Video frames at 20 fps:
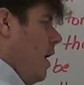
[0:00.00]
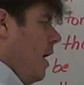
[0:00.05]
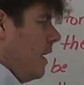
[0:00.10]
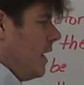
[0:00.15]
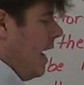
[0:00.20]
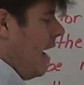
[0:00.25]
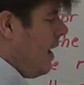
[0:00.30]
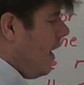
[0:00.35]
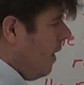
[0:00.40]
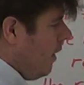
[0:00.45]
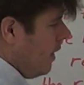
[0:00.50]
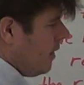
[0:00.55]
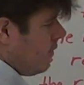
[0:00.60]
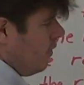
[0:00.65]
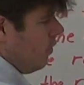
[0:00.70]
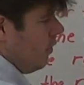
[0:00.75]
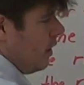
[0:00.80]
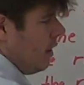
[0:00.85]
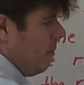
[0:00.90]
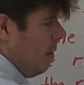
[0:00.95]
again, I like
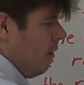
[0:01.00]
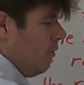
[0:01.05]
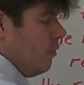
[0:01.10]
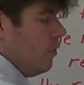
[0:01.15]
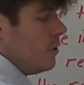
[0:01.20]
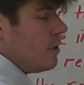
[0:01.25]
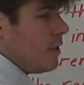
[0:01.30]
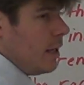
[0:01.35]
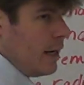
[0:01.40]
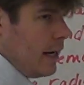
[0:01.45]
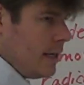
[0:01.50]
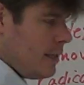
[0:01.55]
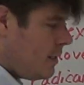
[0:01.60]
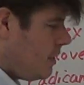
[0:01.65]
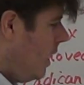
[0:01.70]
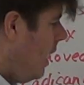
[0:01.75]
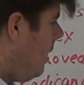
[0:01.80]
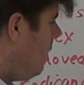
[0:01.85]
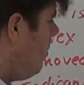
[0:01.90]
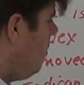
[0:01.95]
to look at my roots like I
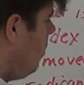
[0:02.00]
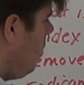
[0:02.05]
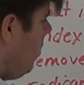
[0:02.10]
said.